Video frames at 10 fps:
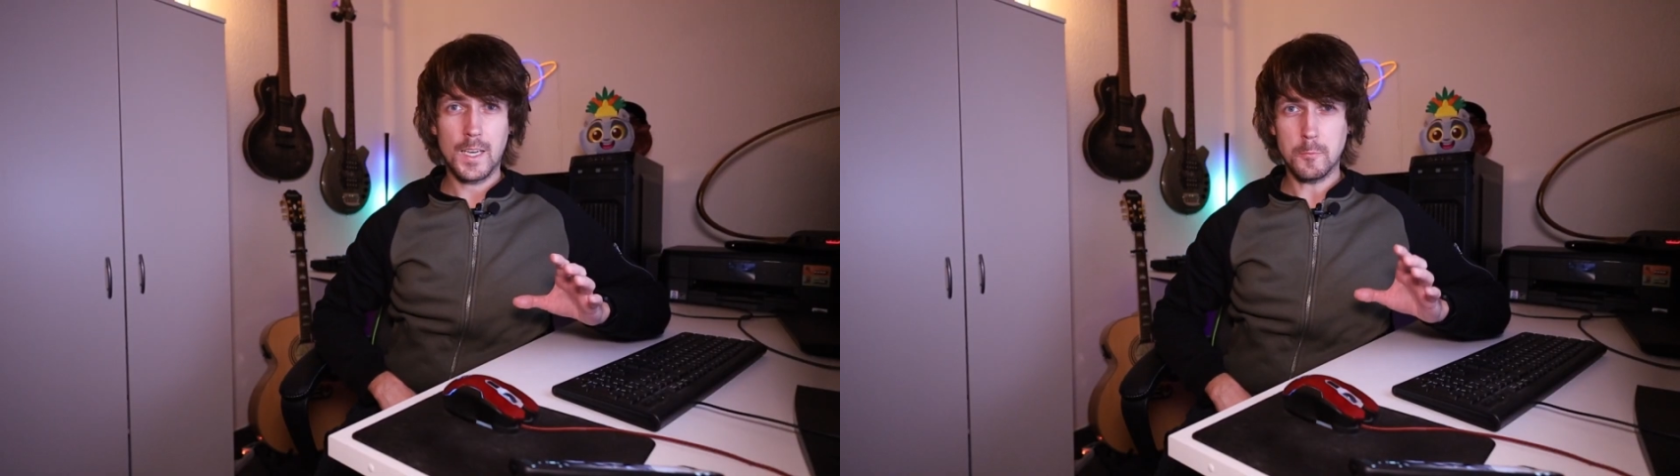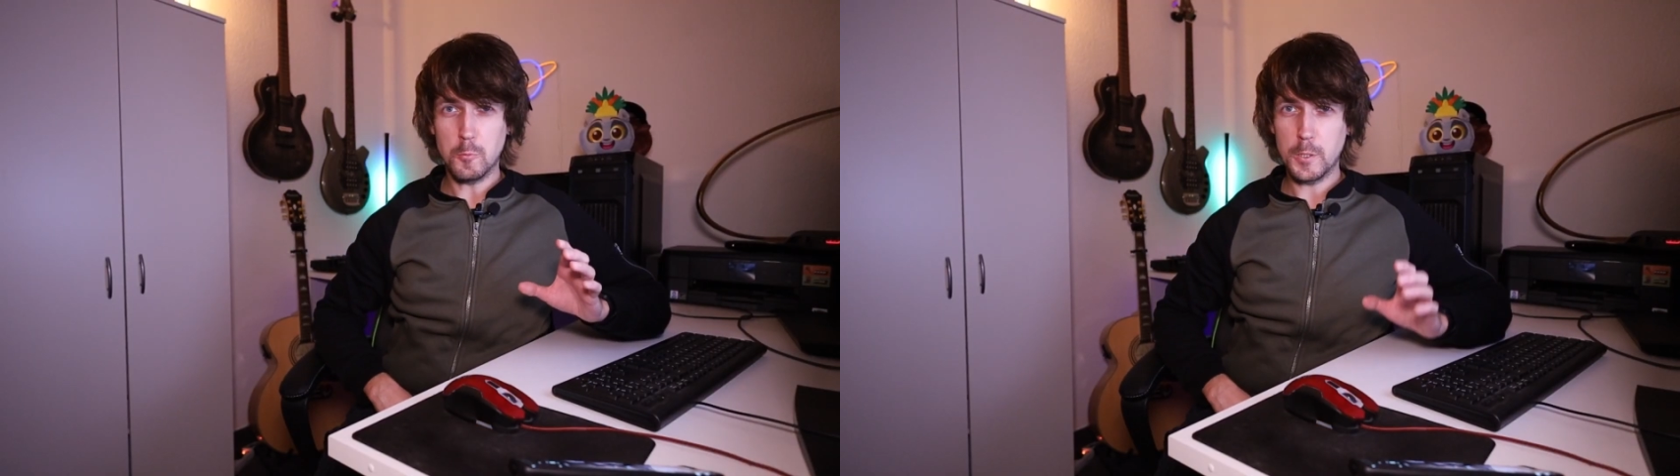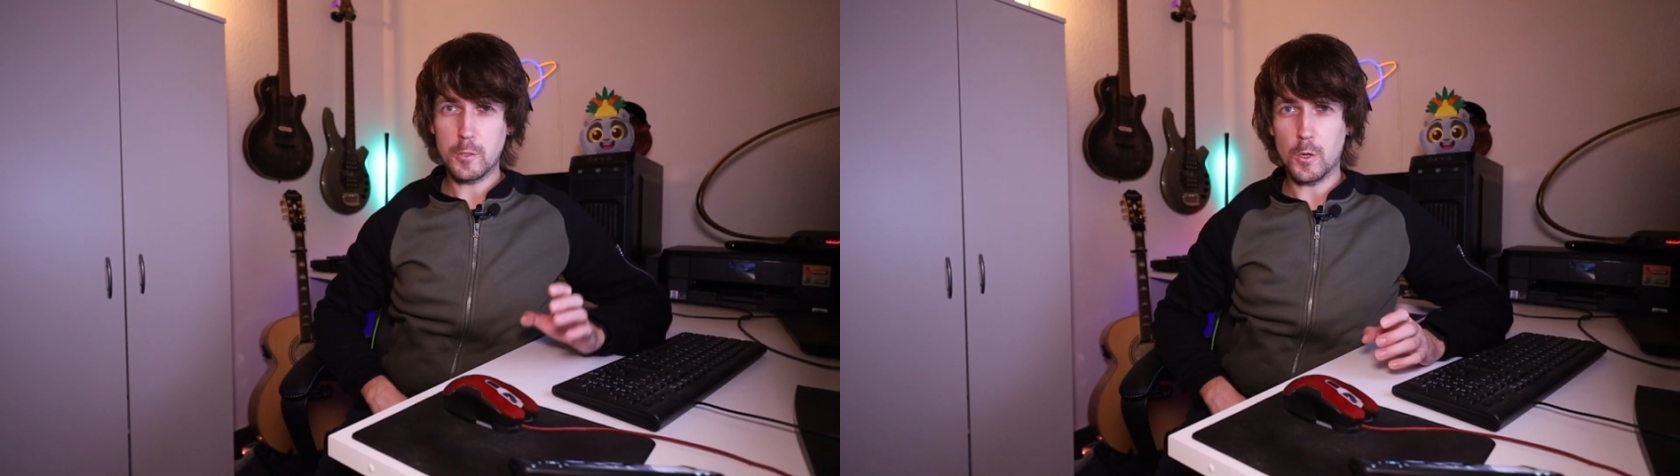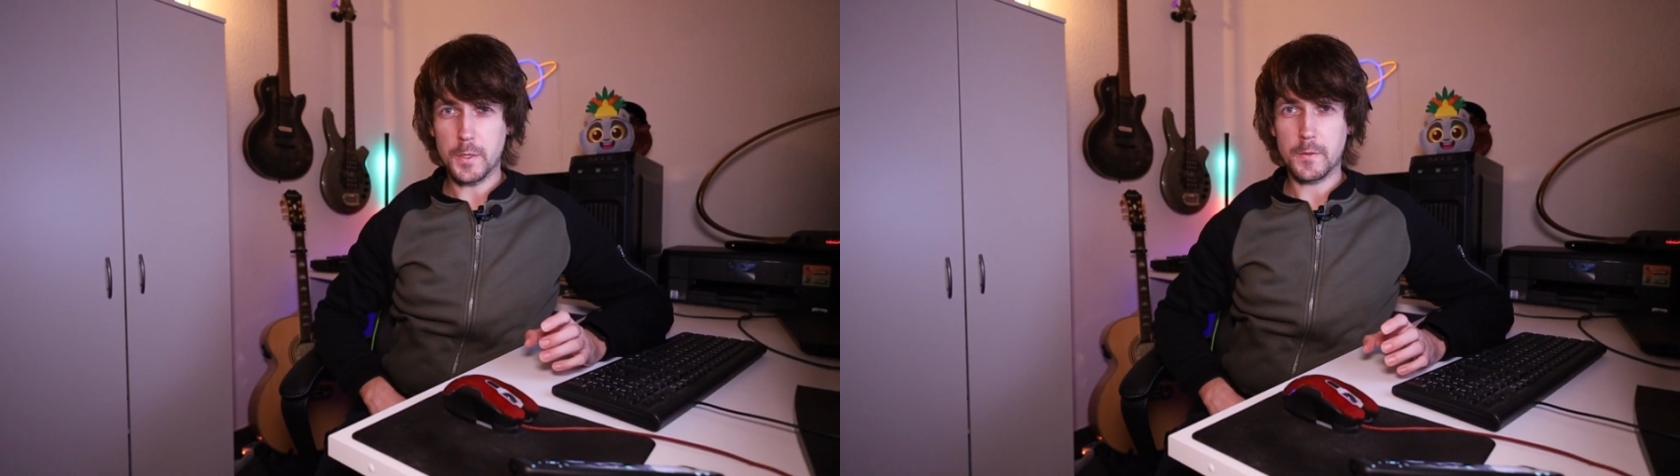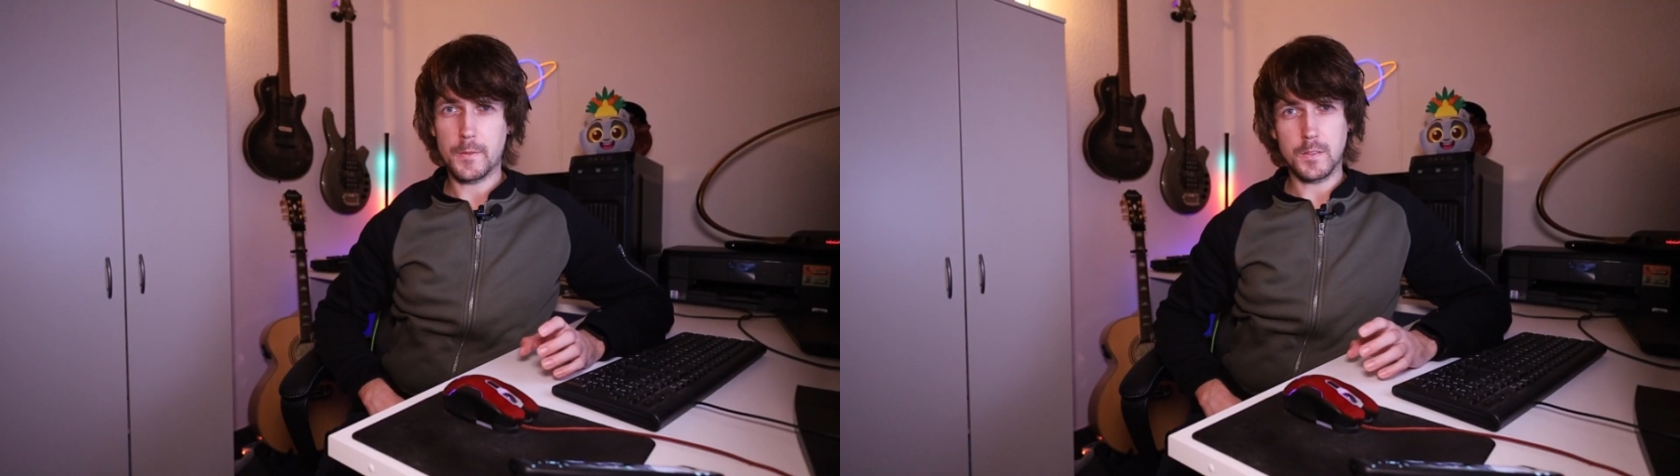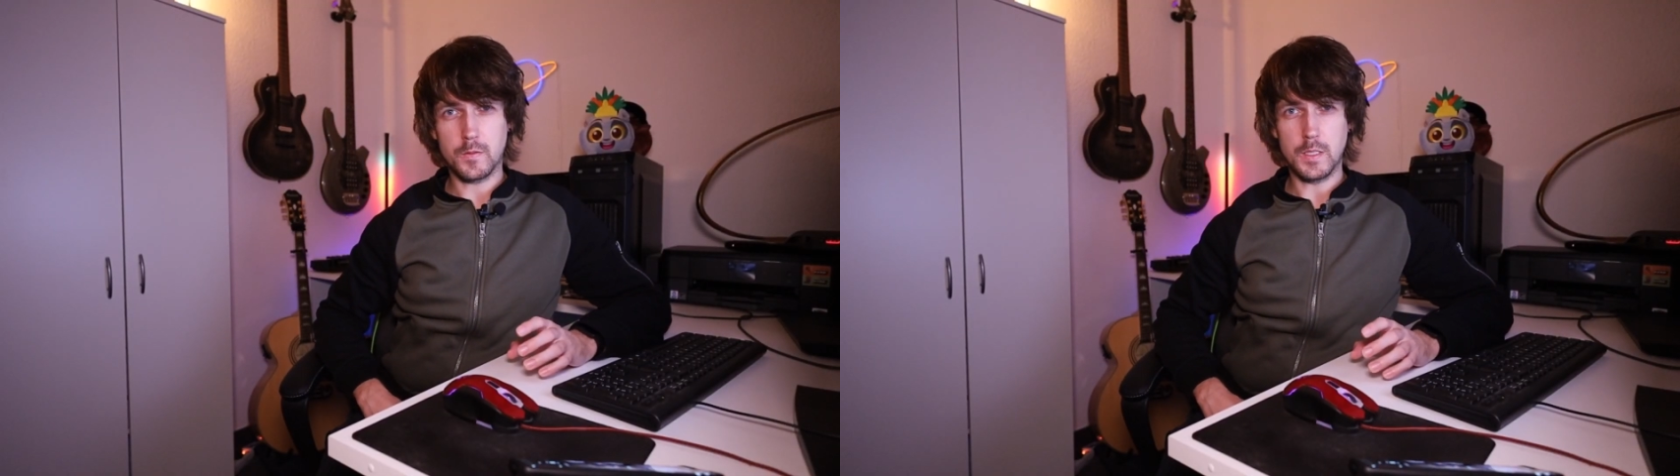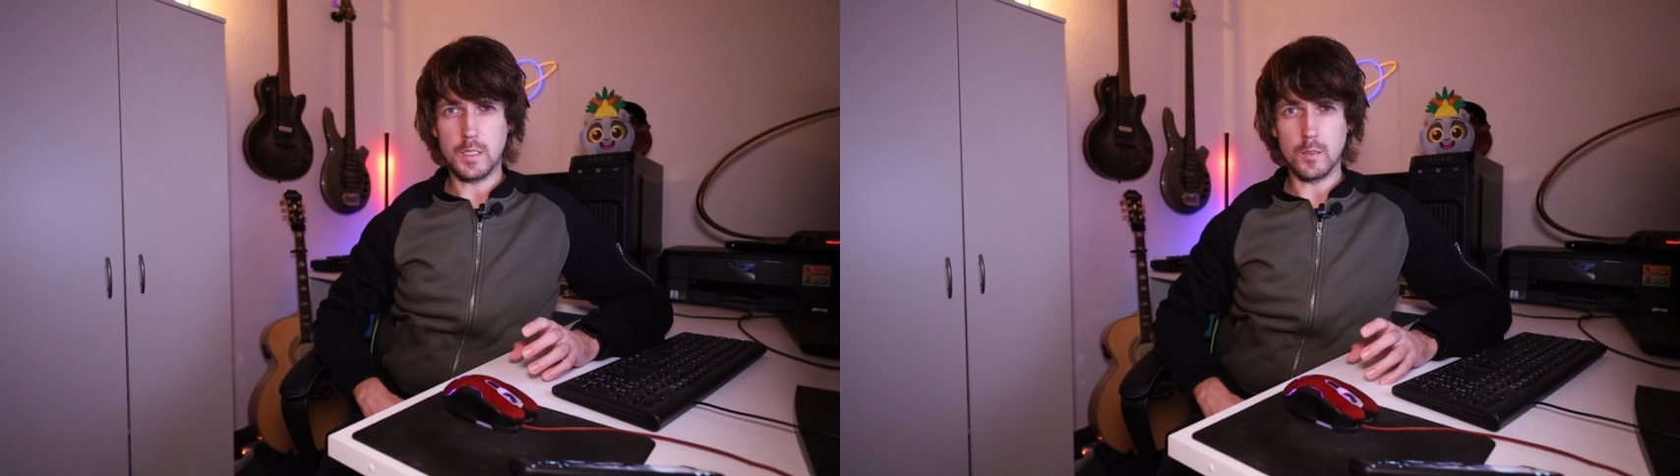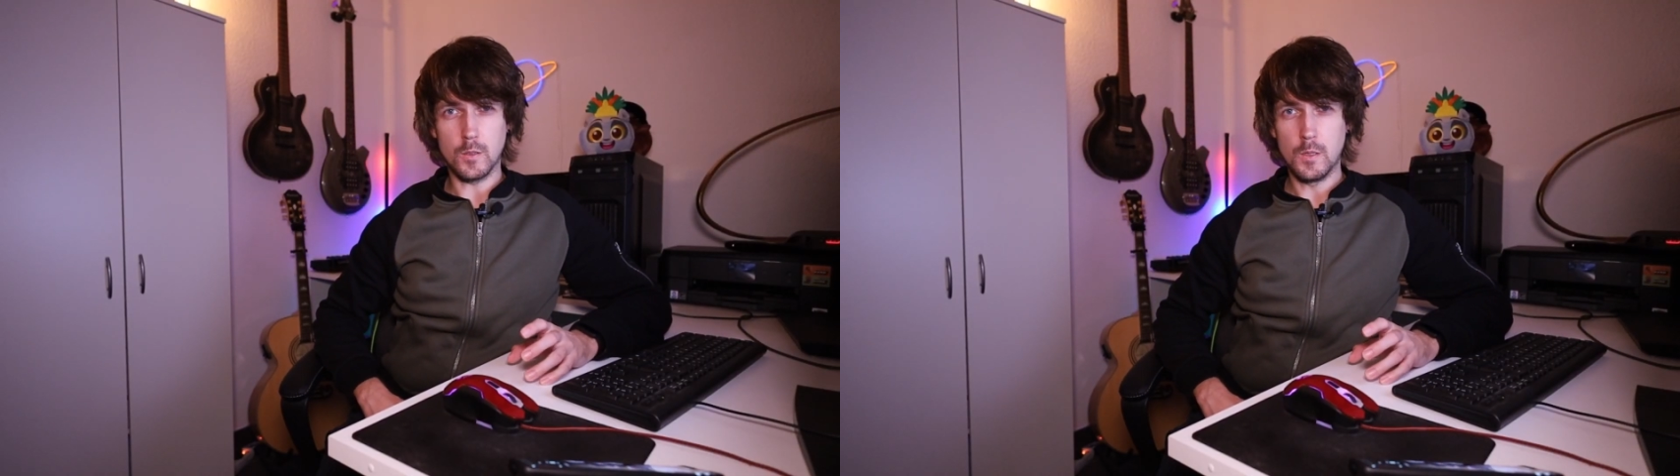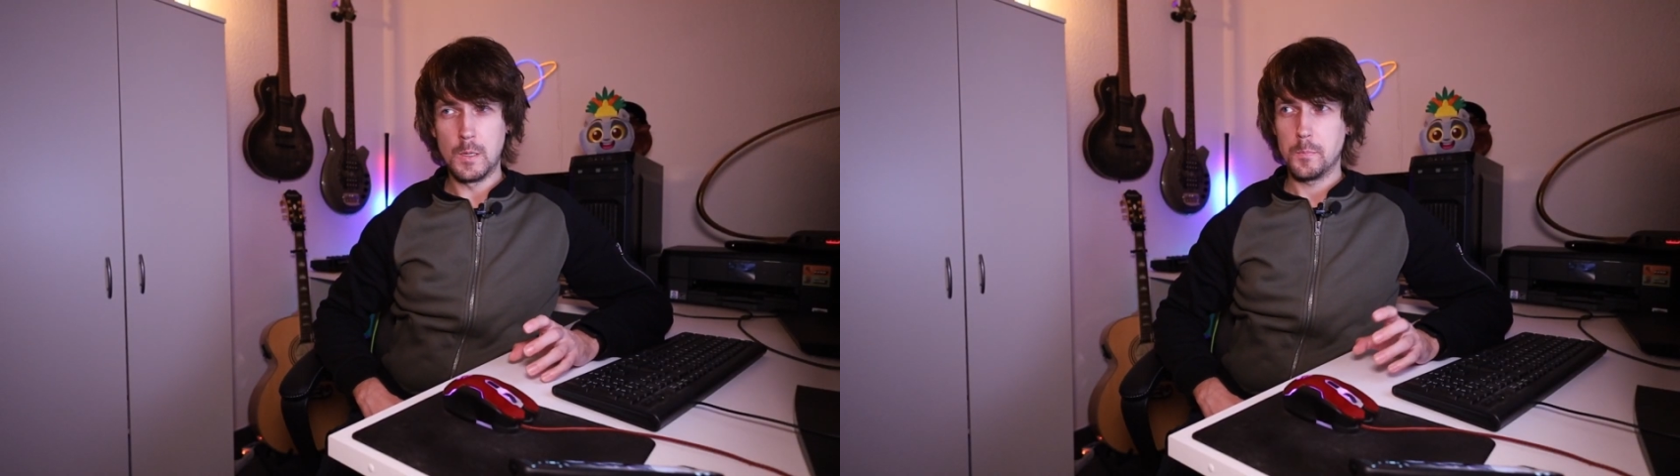I'm recording this video,